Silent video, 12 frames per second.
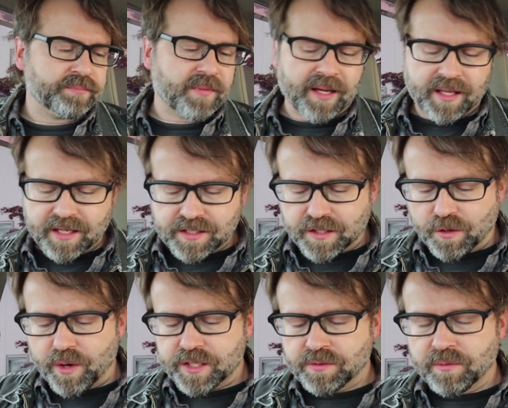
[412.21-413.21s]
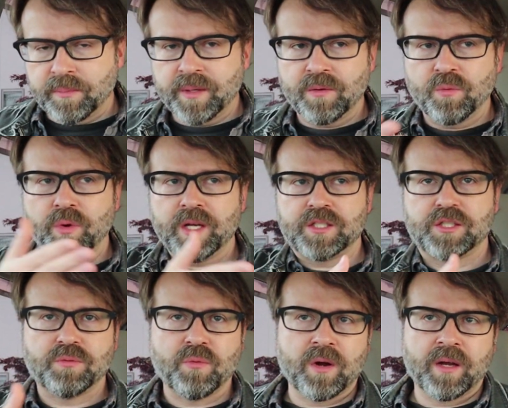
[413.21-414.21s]
I guess the question would be,
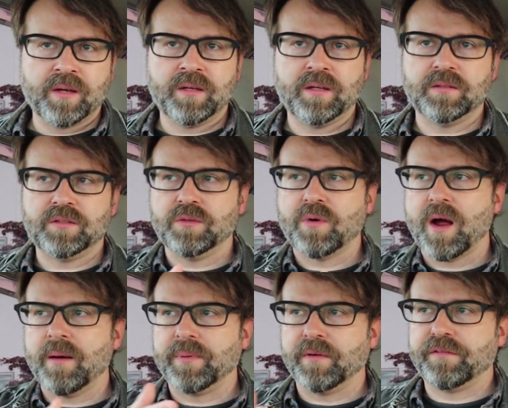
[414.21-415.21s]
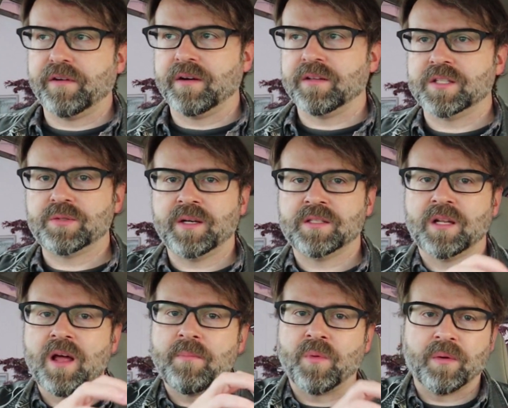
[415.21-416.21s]
which one do I prefer? This one has a
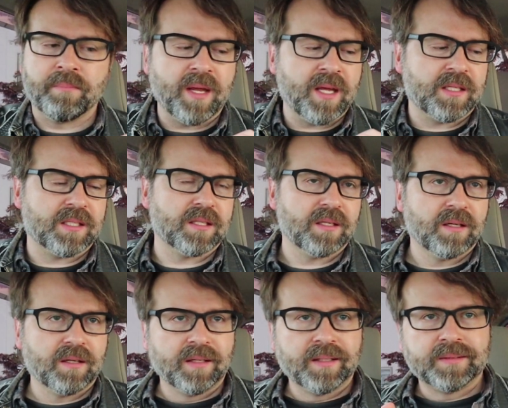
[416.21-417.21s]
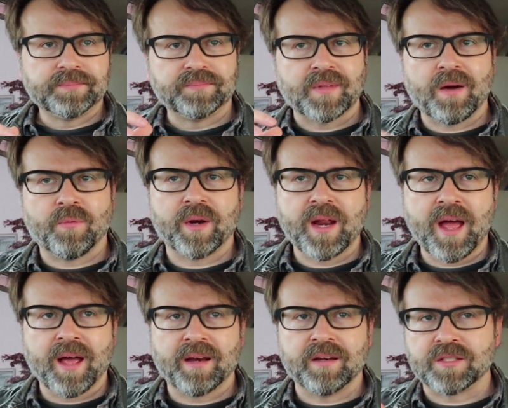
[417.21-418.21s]
lot more meat. That one
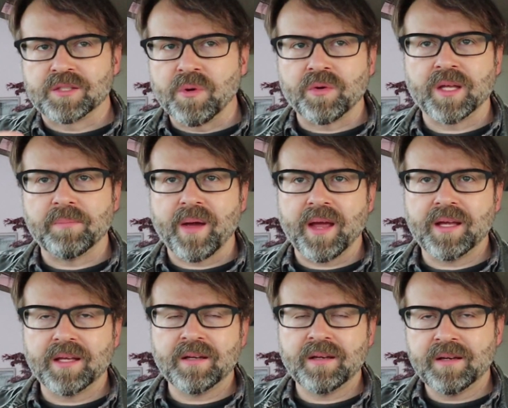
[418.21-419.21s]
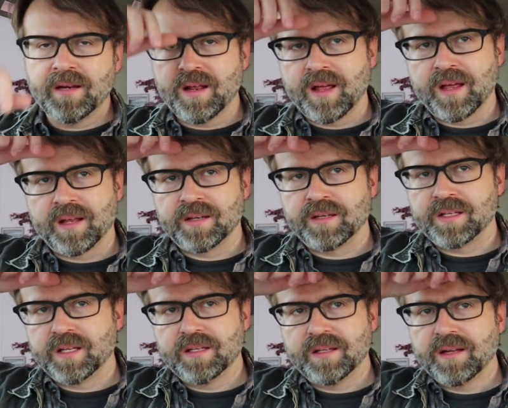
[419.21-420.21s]
had a smoky bacon
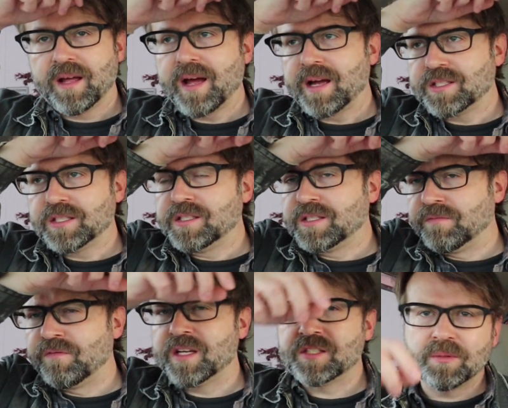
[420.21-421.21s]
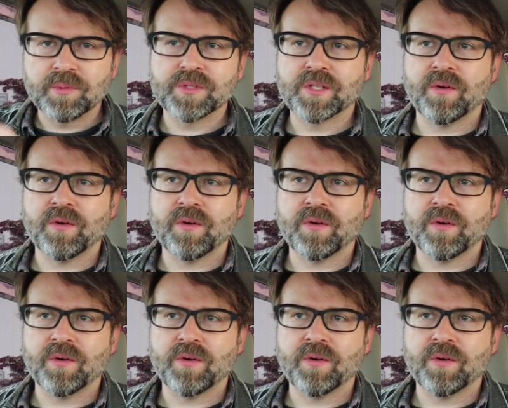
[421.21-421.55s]
and actually some vegetables